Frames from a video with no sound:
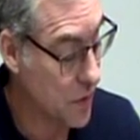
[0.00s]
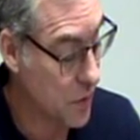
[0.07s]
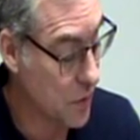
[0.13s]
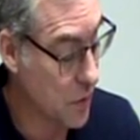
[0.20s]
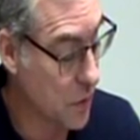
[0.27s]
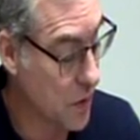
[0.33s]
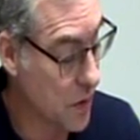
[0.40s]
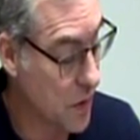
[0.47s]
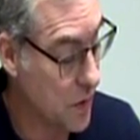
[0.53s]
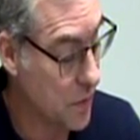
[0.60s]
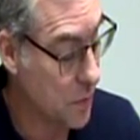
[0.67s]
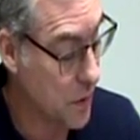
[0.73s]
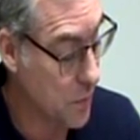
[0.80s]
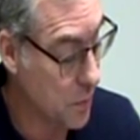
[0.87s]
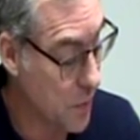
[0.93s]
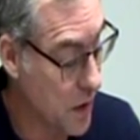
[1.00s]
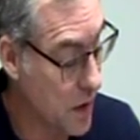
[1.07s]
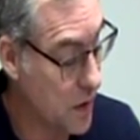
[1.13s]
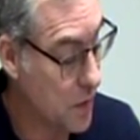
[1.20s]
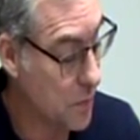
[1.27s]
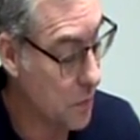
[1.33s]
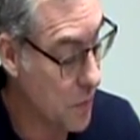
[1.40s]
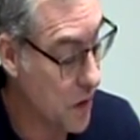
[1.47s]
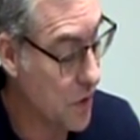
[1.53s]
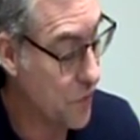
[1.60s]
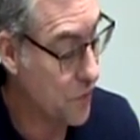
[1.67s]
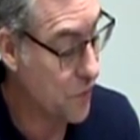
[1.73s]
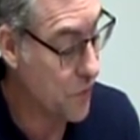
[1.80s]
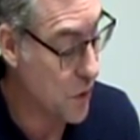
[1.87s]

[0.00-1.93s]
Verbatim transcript: Lord, permit me